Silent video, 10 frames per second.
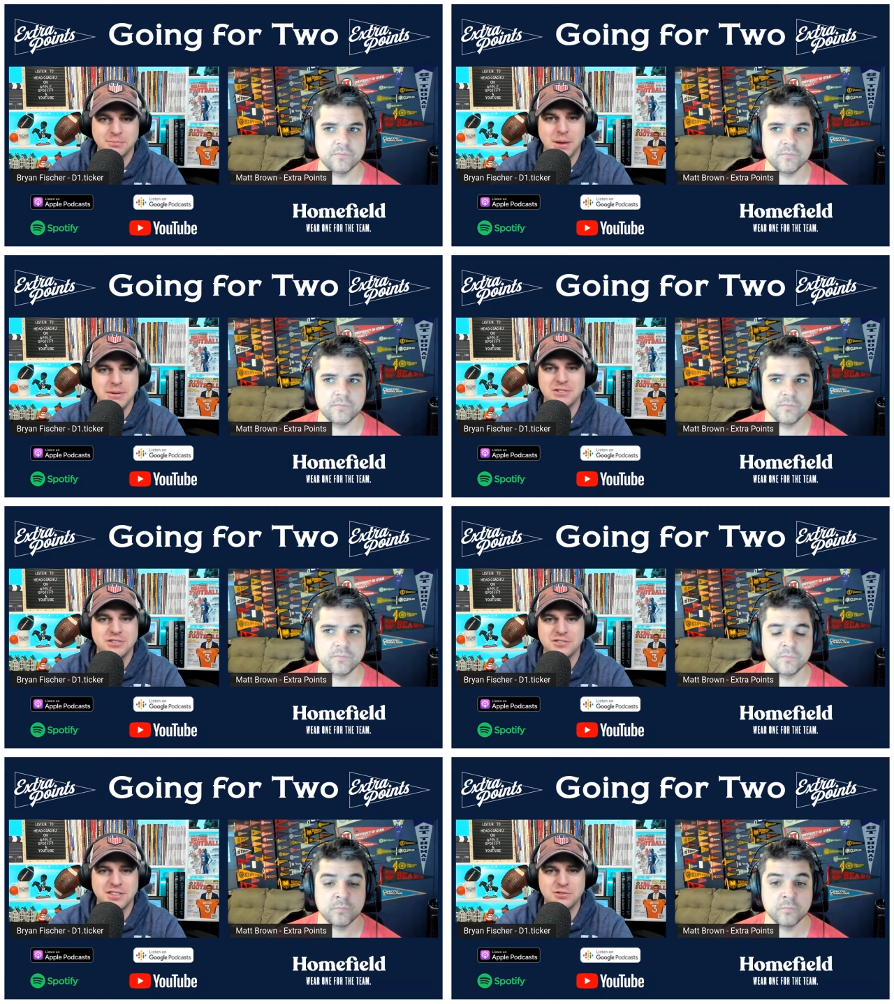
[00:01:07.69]
Speaker 1: maybe it's
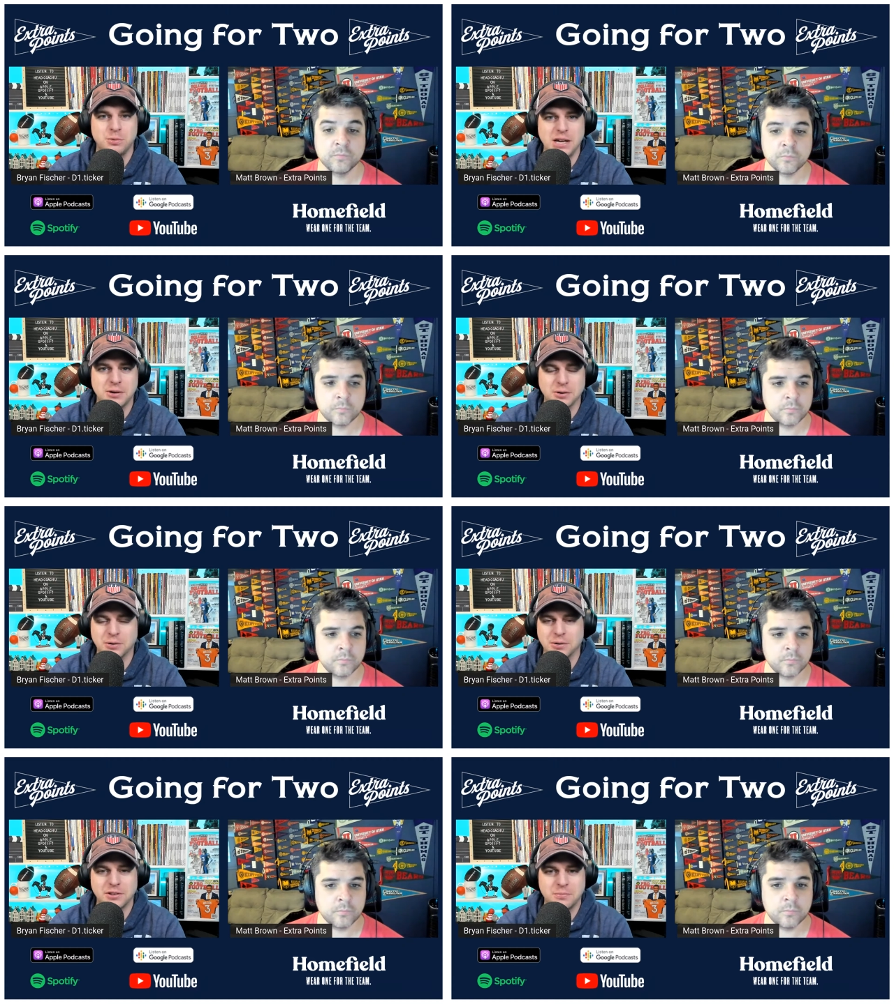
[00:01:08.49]
just this week or,
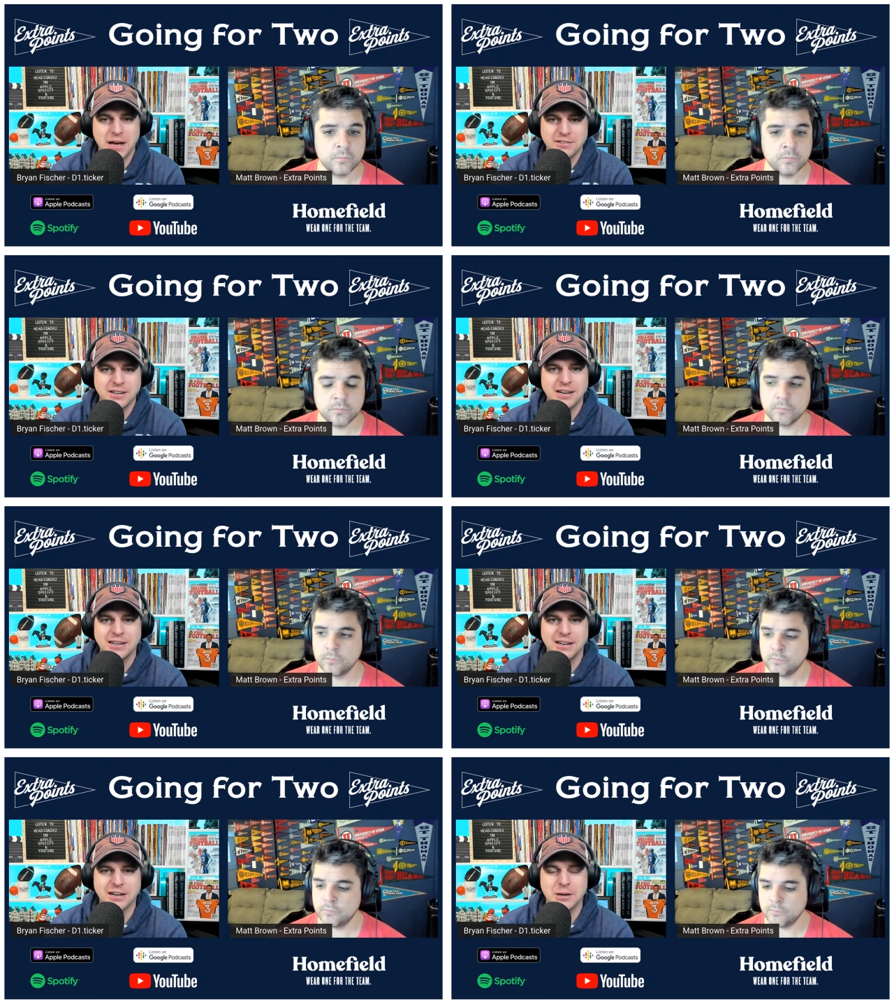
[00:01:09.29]
or this past
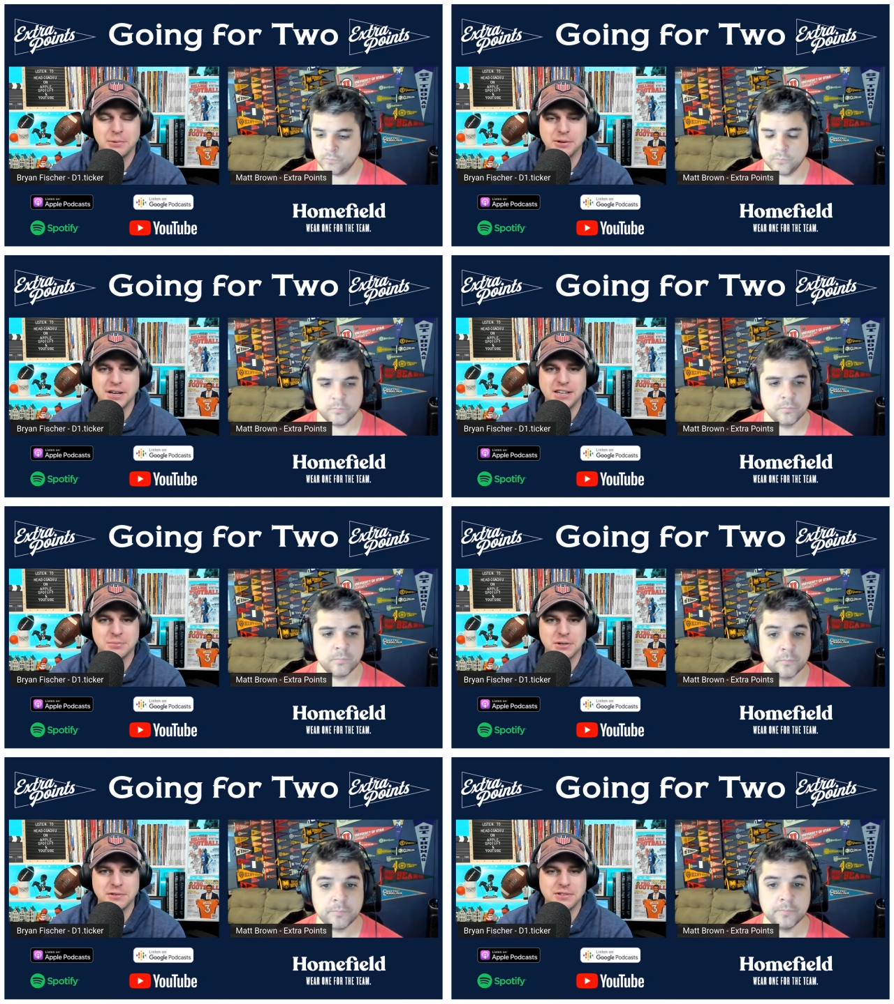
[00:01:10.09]
uh, couple of days,
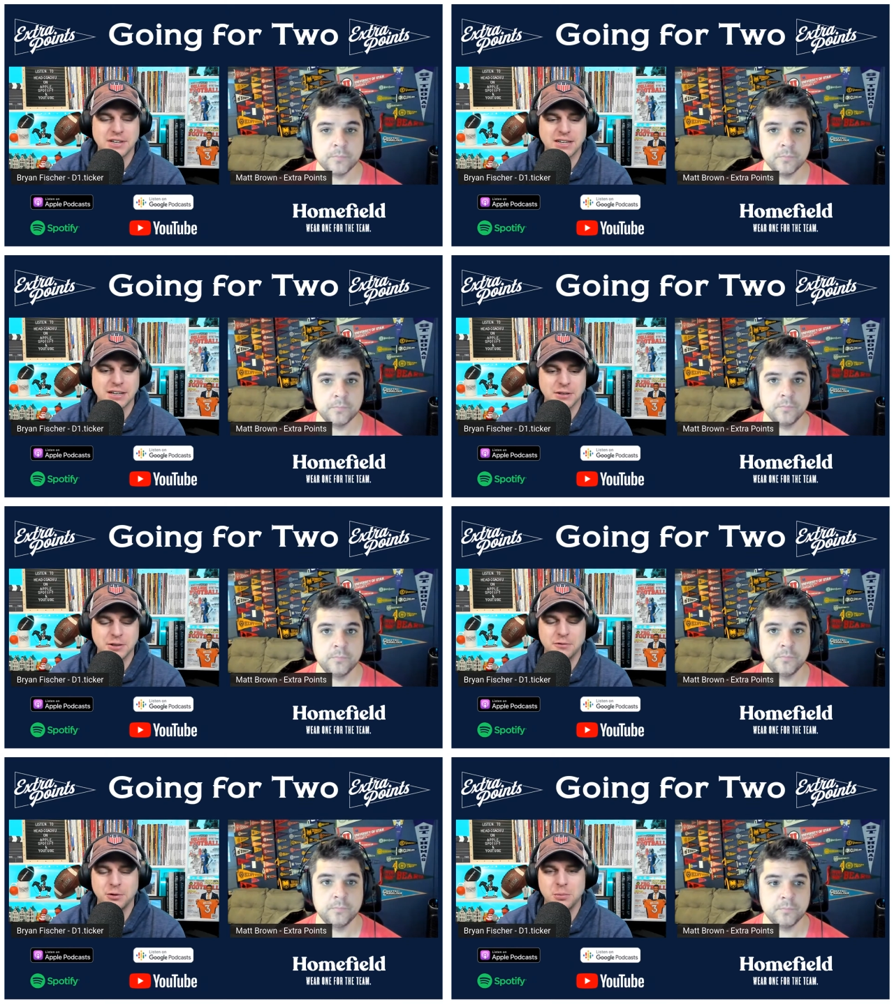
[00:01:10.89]
but it feels like uh, the,
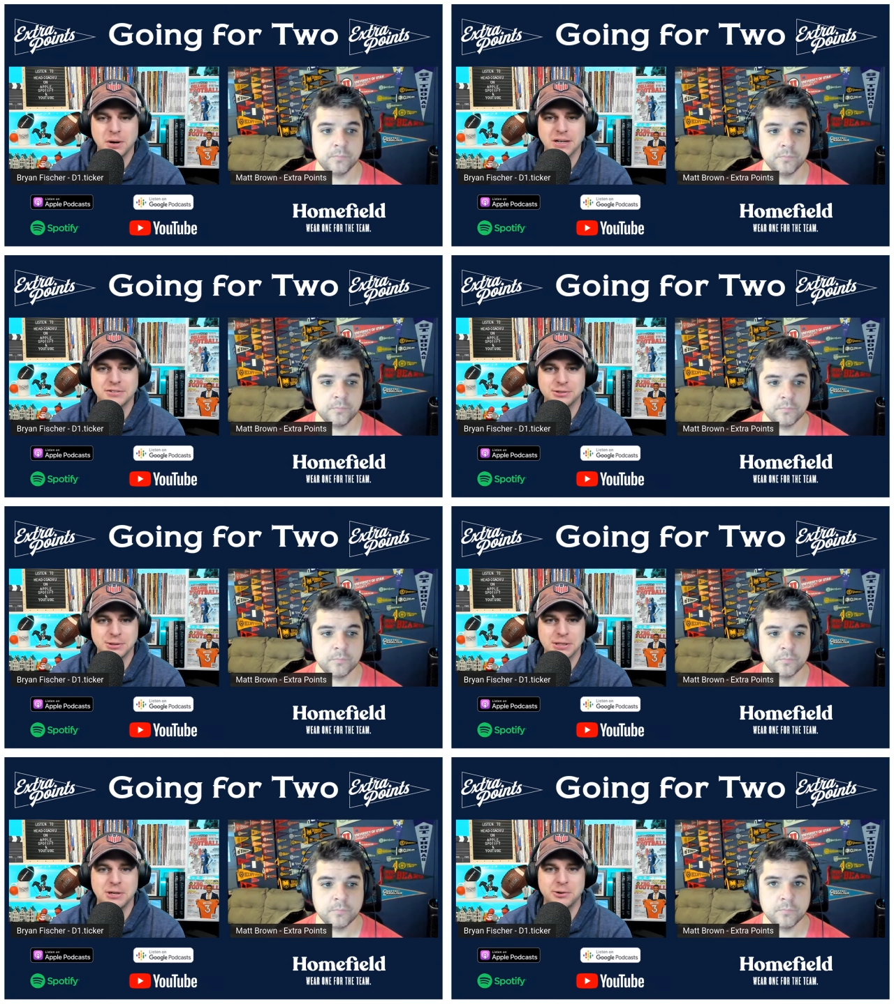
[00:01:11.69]
the flu bug is
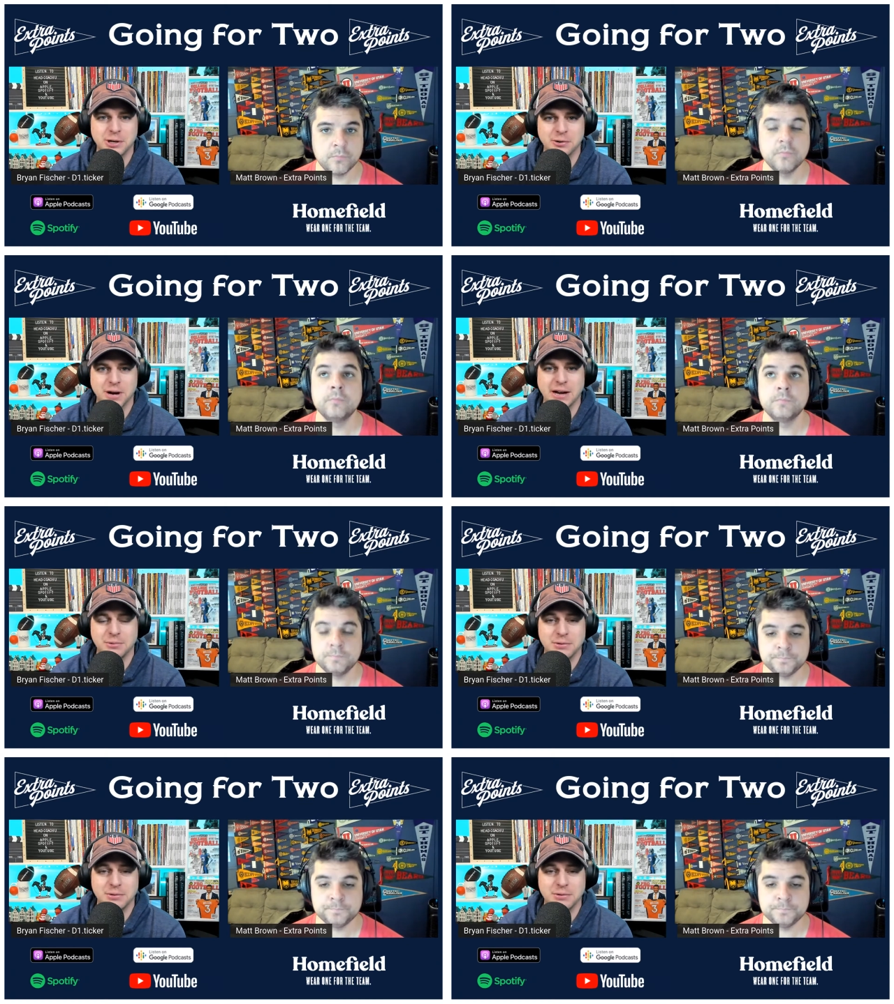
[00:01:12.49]
certainly going around.